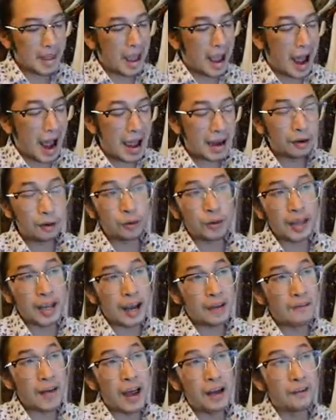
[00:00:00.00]
I don't think
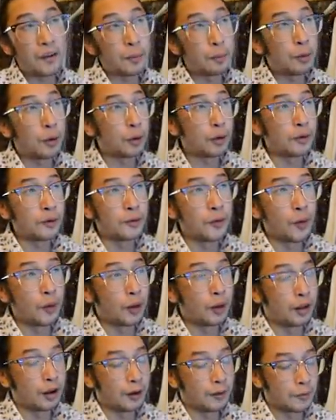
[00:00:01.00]
I've ever pulled a
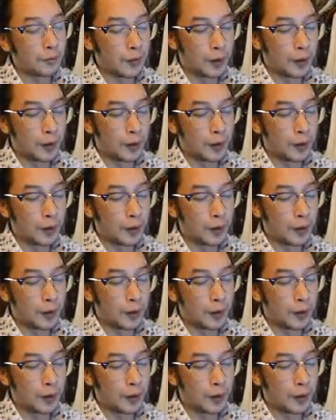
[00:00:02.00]
full art